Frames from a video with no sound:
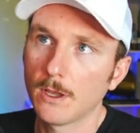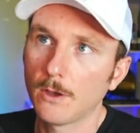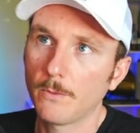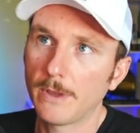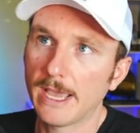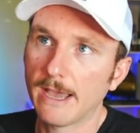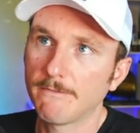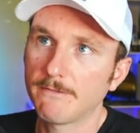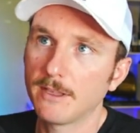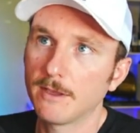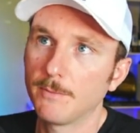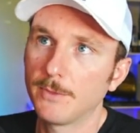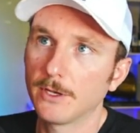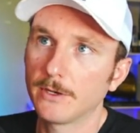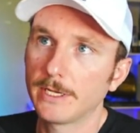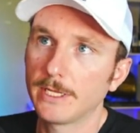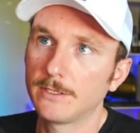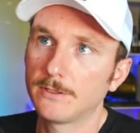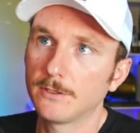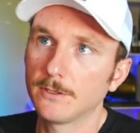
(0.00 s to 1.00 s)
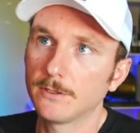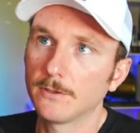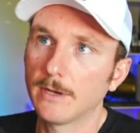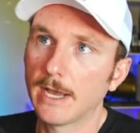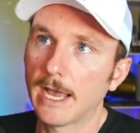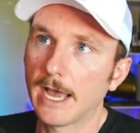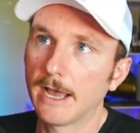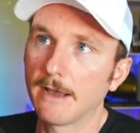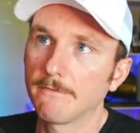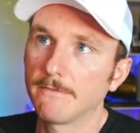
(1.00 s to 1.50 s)
we have the ability to
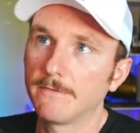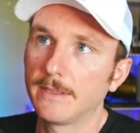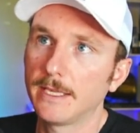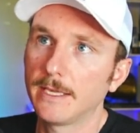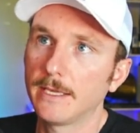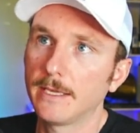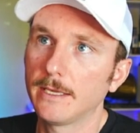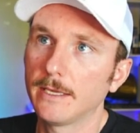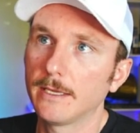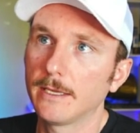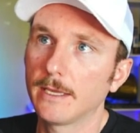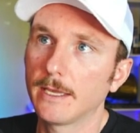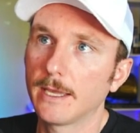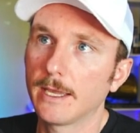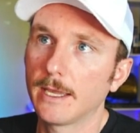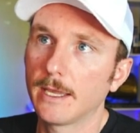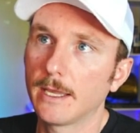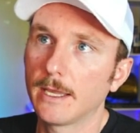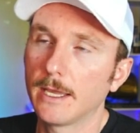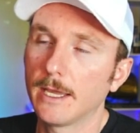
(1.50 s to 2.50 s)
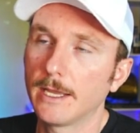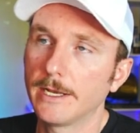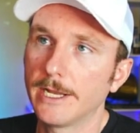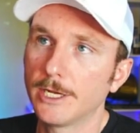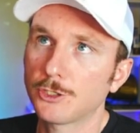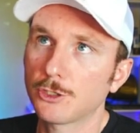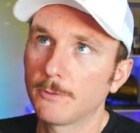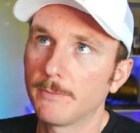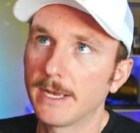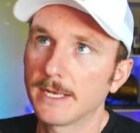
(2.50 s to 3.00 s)
have the
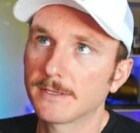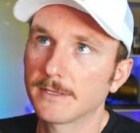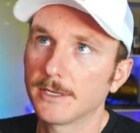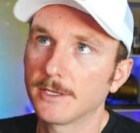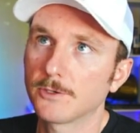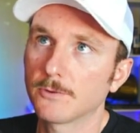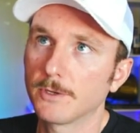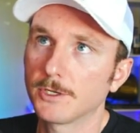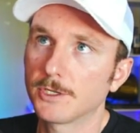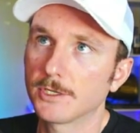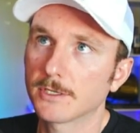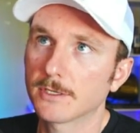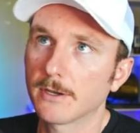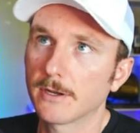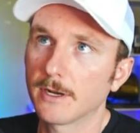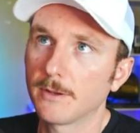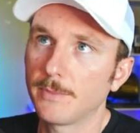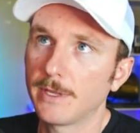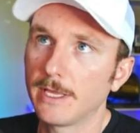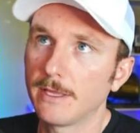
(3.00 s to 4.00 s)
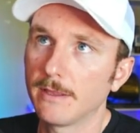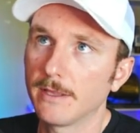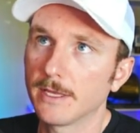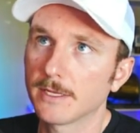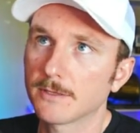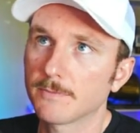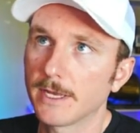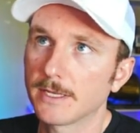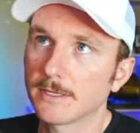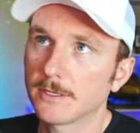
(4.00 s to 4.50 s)
initial message, which is going to be
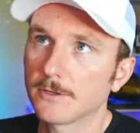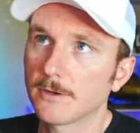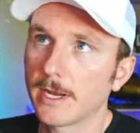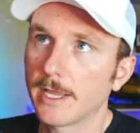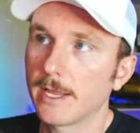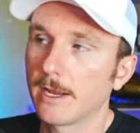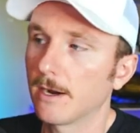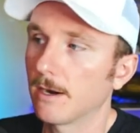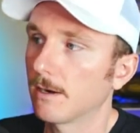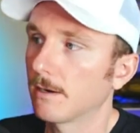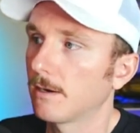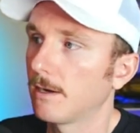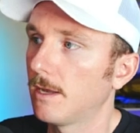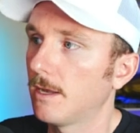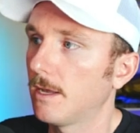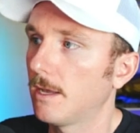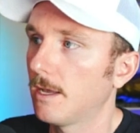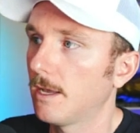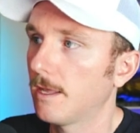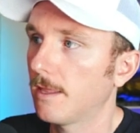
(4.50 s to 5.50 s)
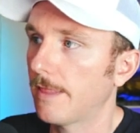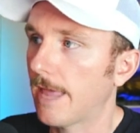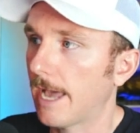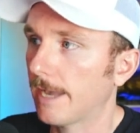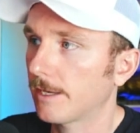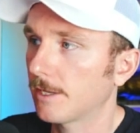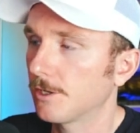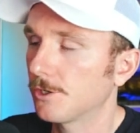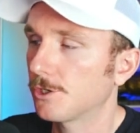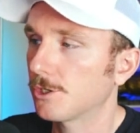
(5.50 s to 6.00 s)
this message right here,
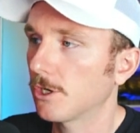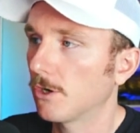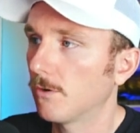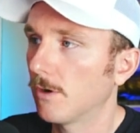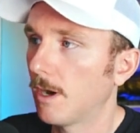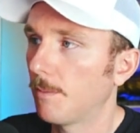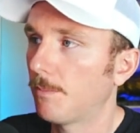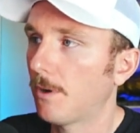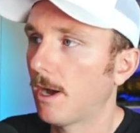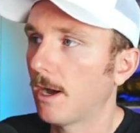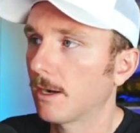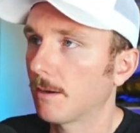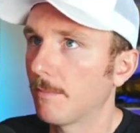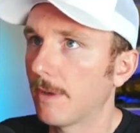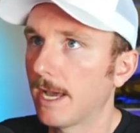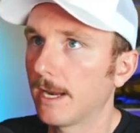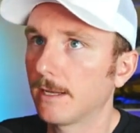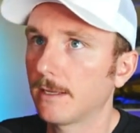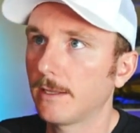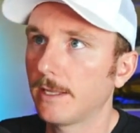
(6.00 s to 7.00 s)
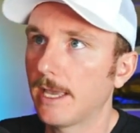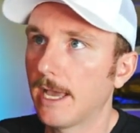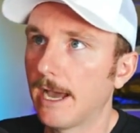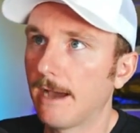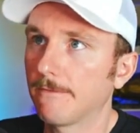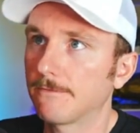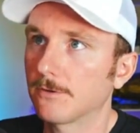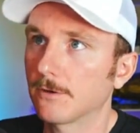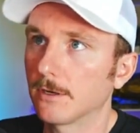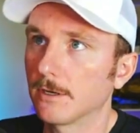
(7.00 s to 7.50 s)
that can show up automatically
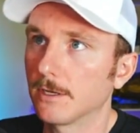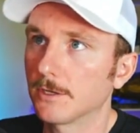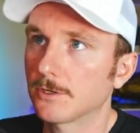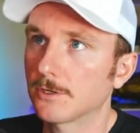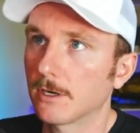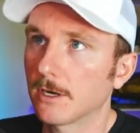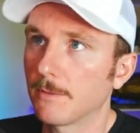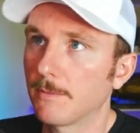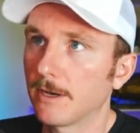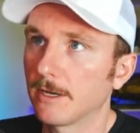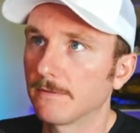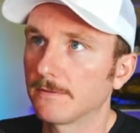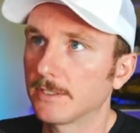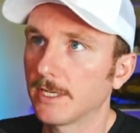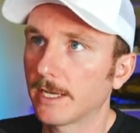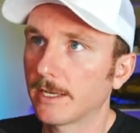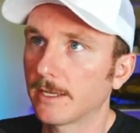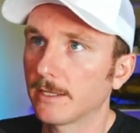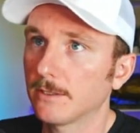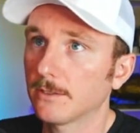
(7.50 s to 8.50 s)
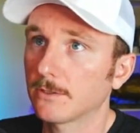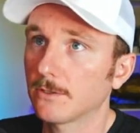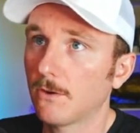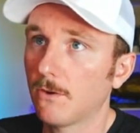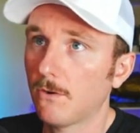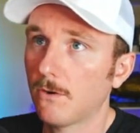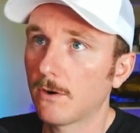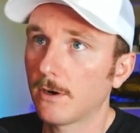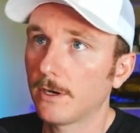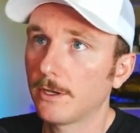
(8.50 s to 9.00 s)
after a certain amount of seconds,
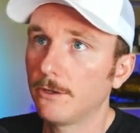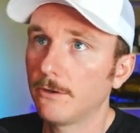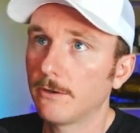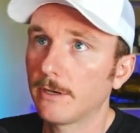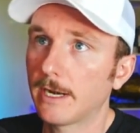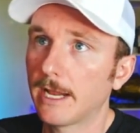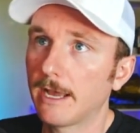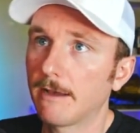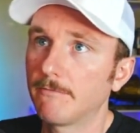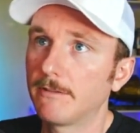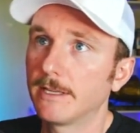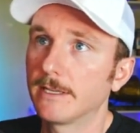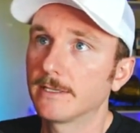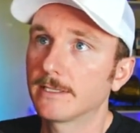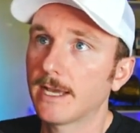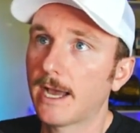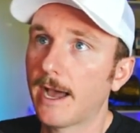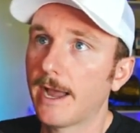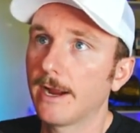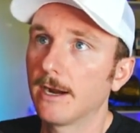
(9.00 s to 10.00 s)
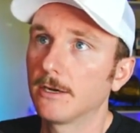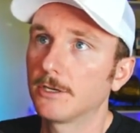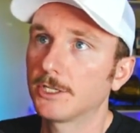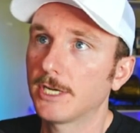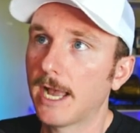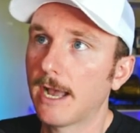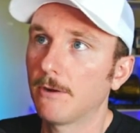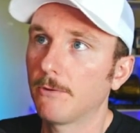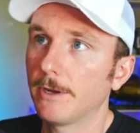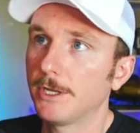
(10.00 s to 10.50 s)
or you could have the entire
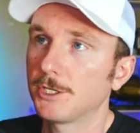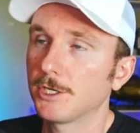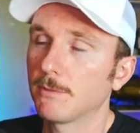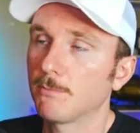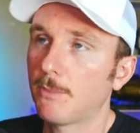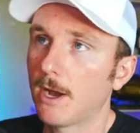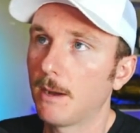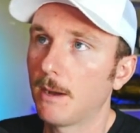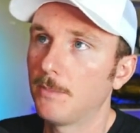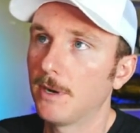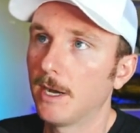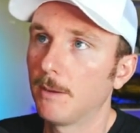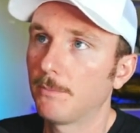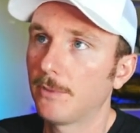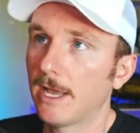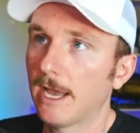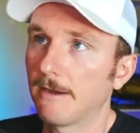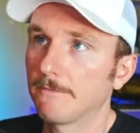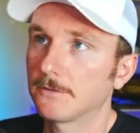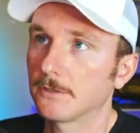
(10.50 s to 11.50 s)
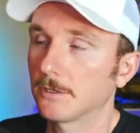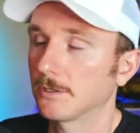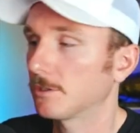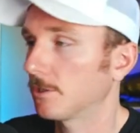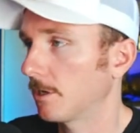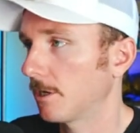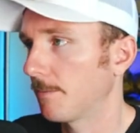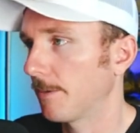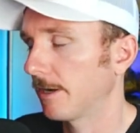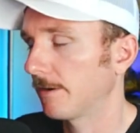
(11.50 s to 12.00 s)
chat widget pop up after a
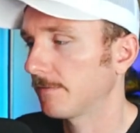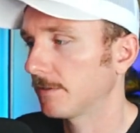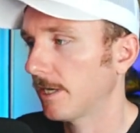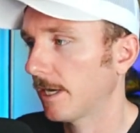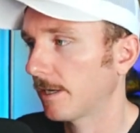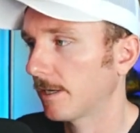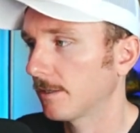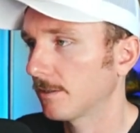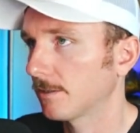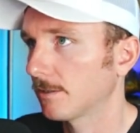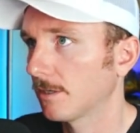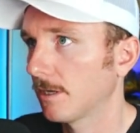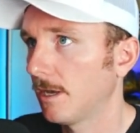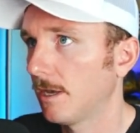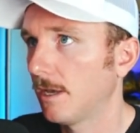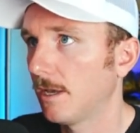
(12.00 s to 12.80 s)
certain amount of seconds.